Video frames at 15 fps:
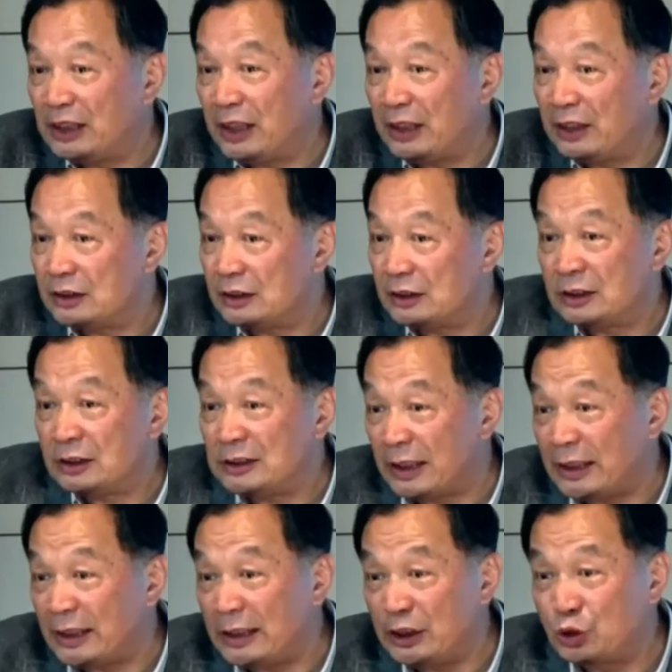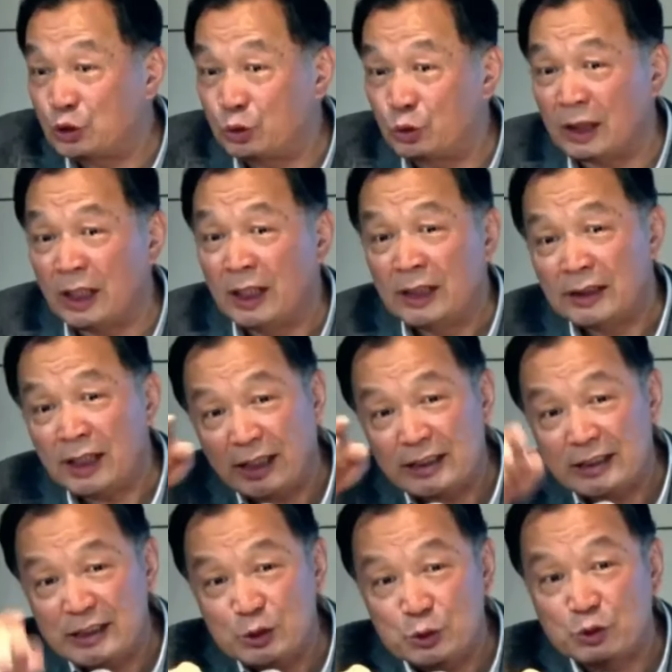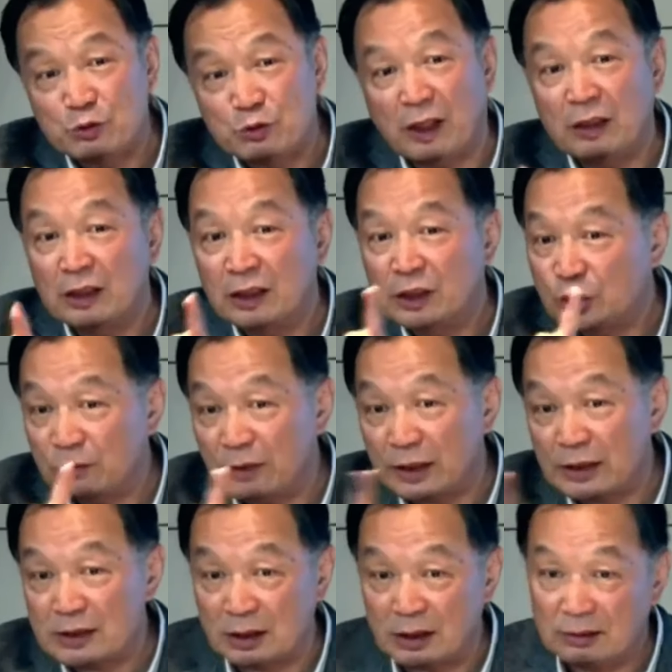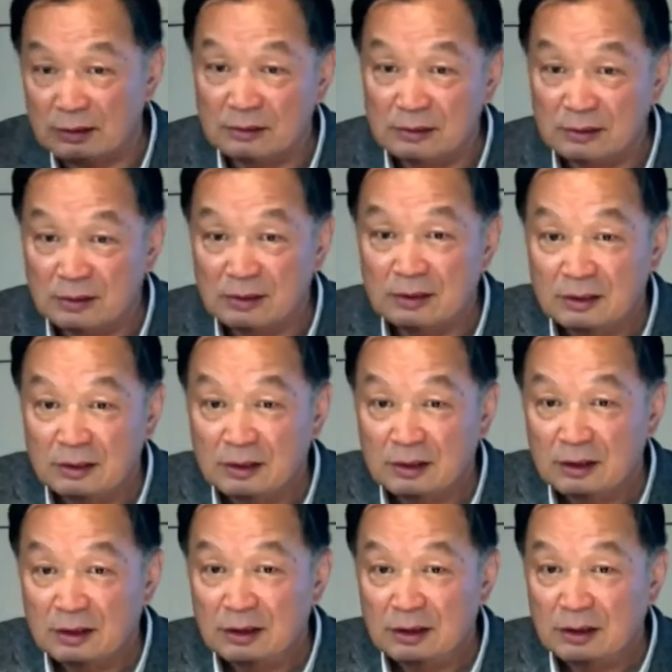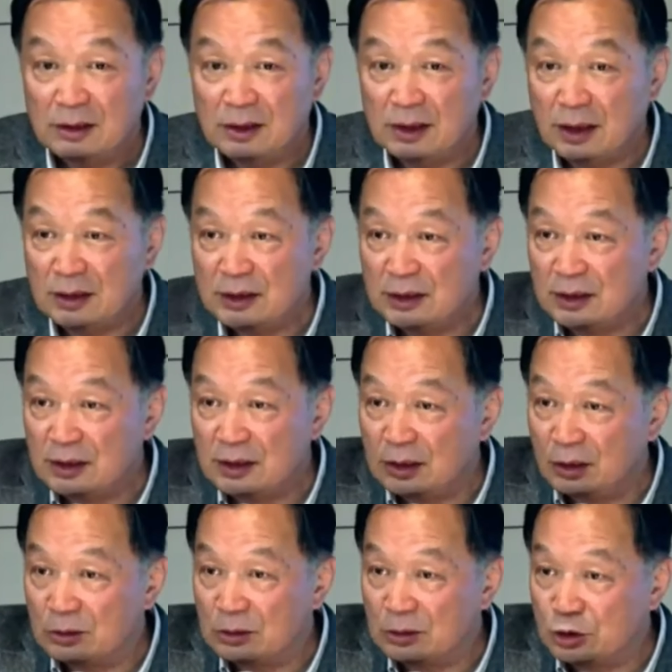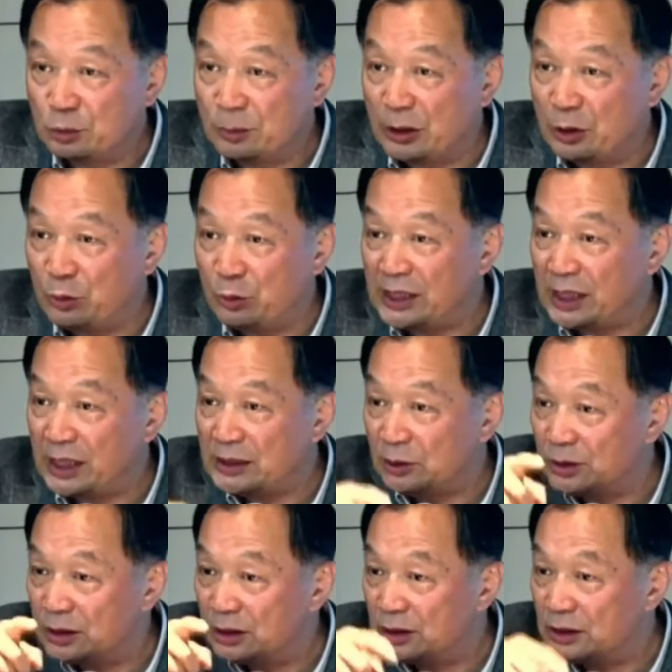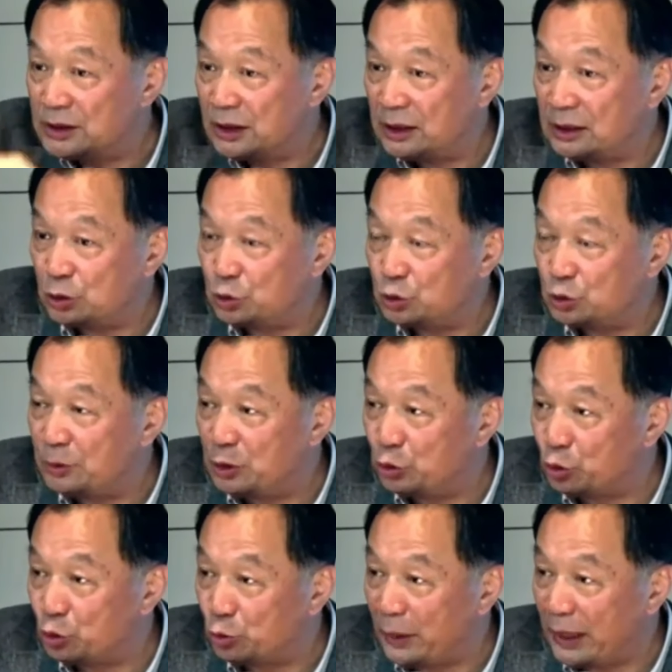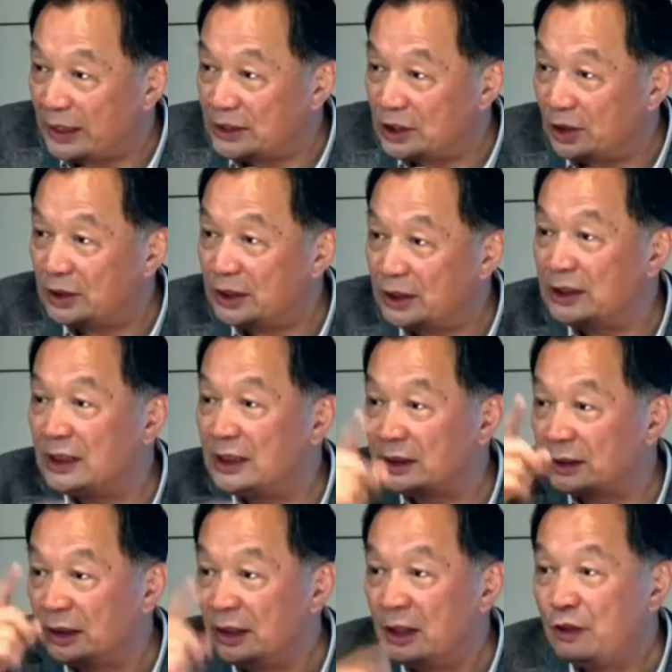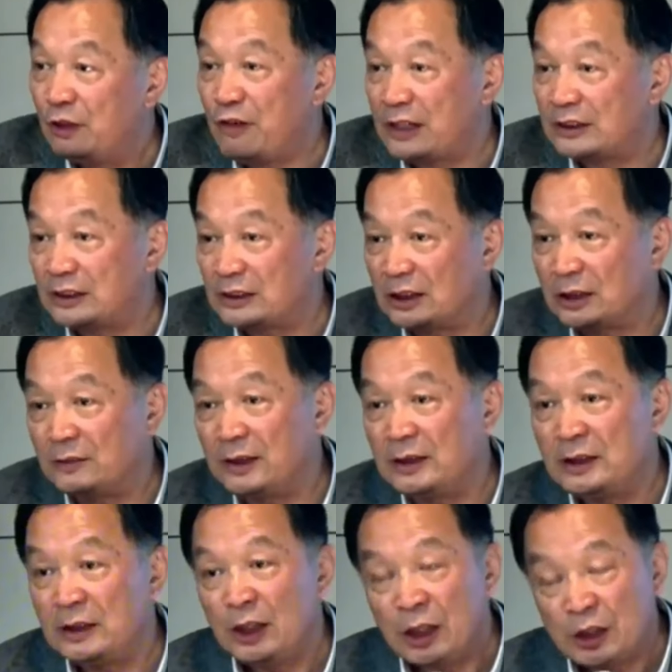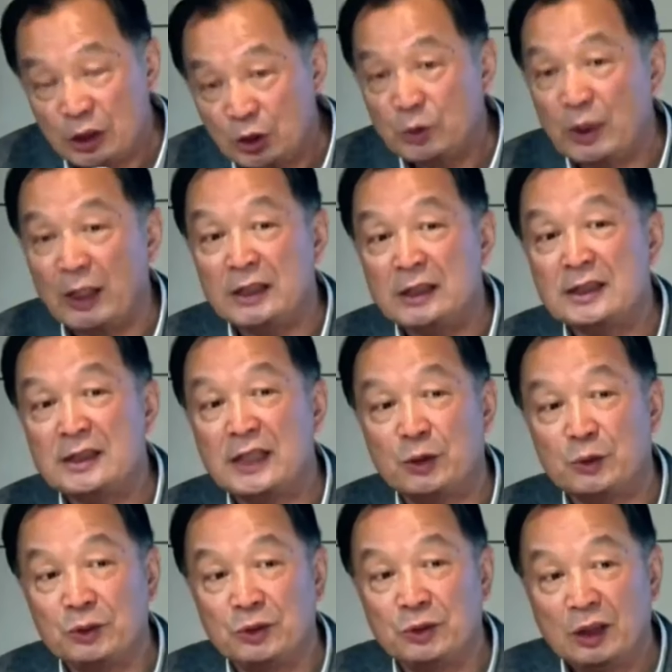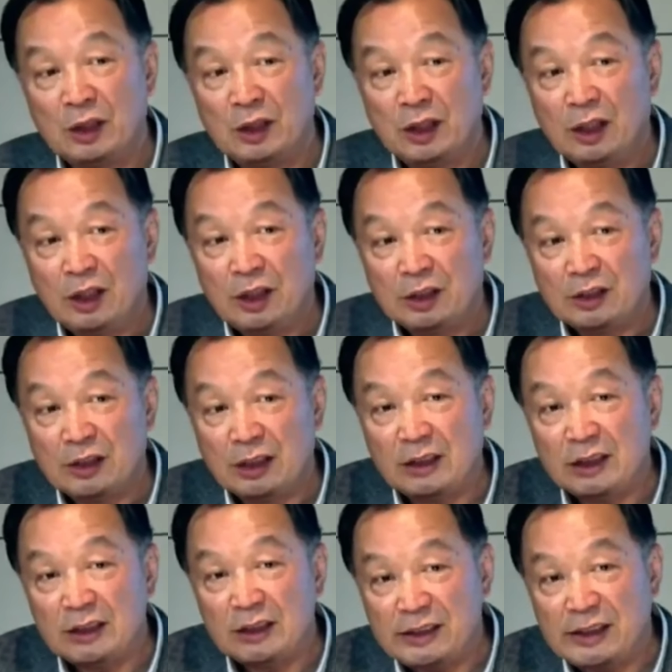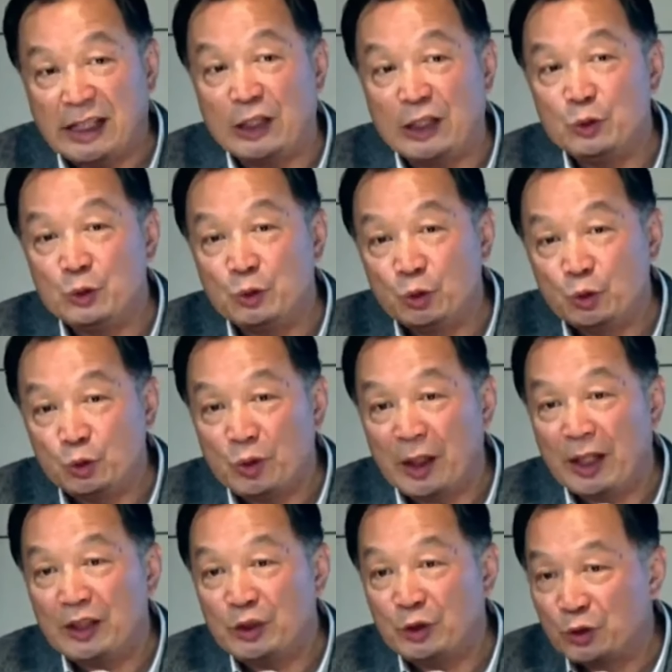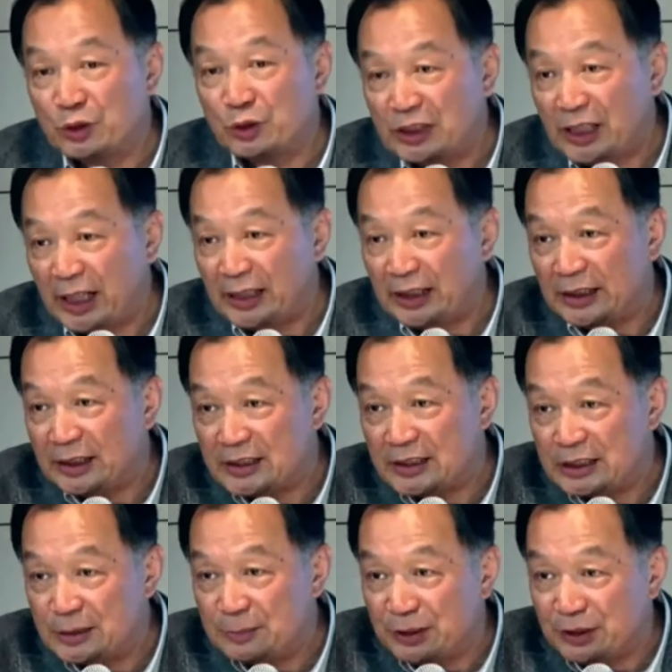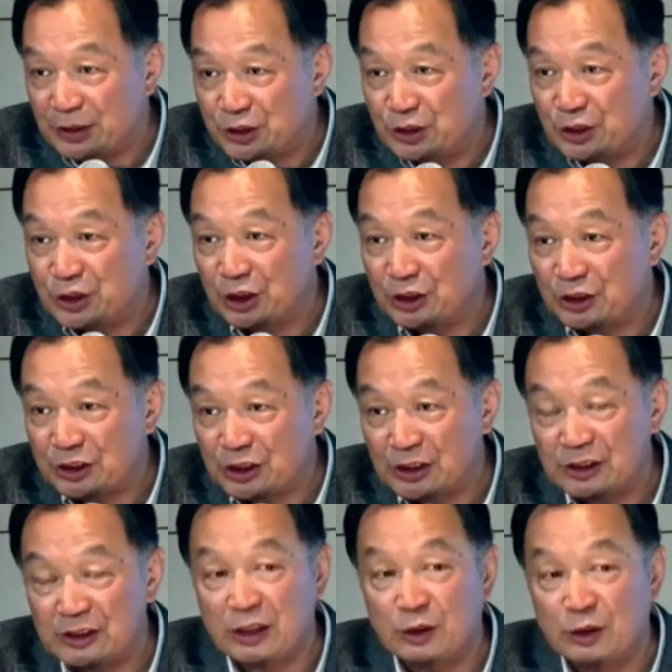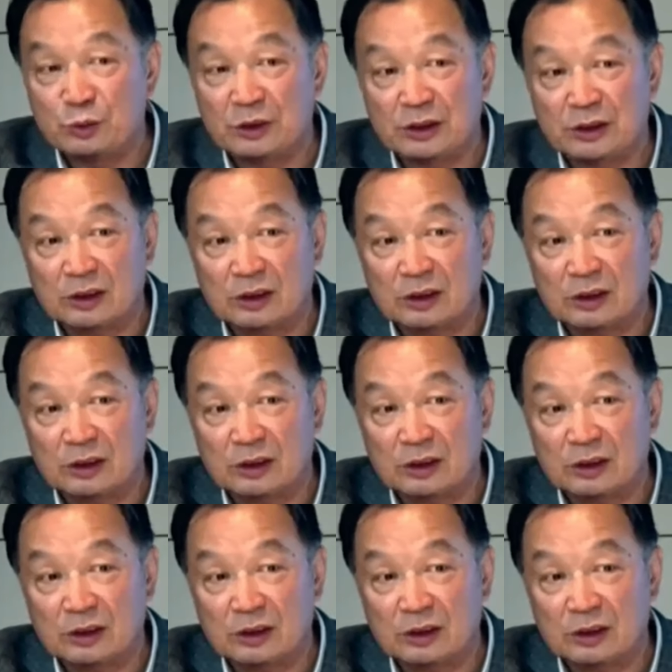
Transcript: Of course, nationalizing the oil resources does not automatically mean that the people will be better off. Many developing countries are plagued with corrupt government and politicians, and they might not